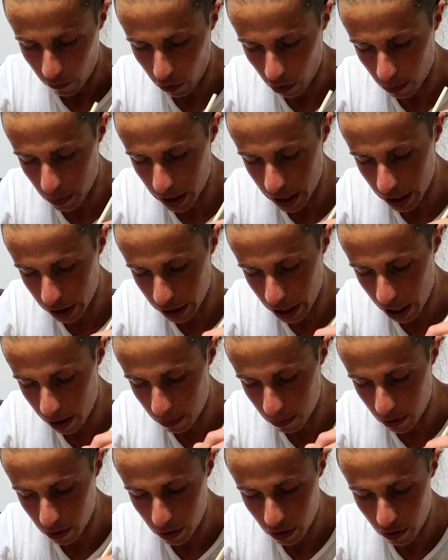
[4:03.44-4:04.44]
For me, it
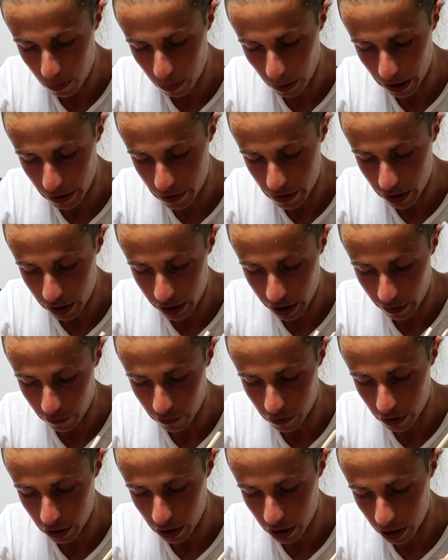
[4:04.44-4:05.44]
can be spicier,
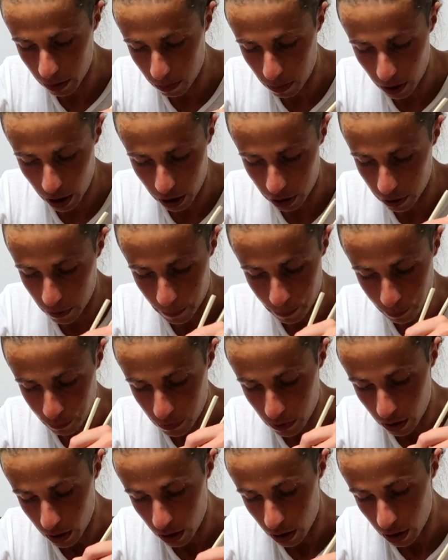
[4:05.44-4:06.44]
definitely, but
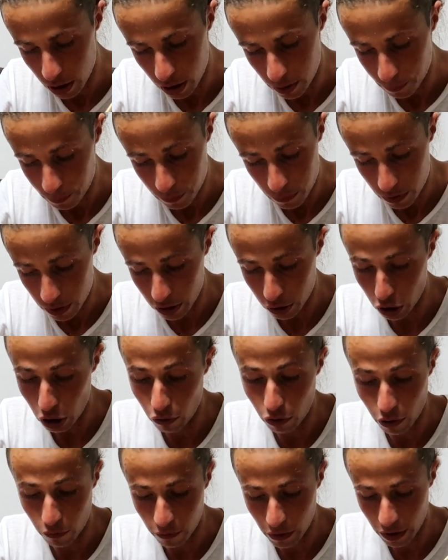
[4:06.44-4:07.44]
the
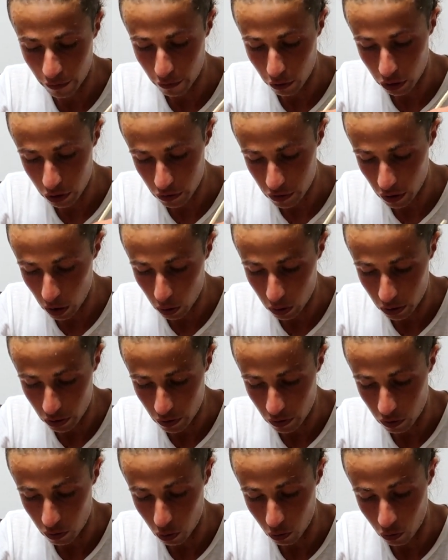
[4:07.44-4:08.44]
curry flavor on its own
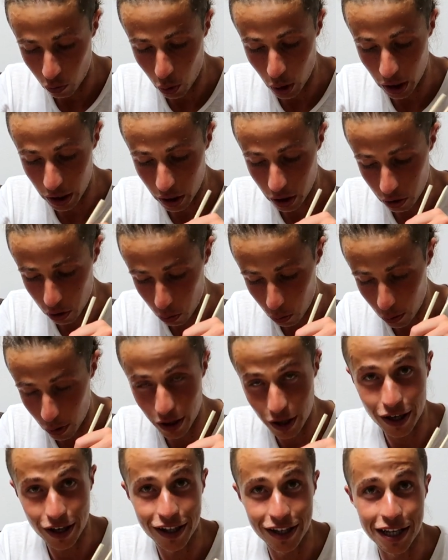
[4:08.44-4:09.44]
is really, really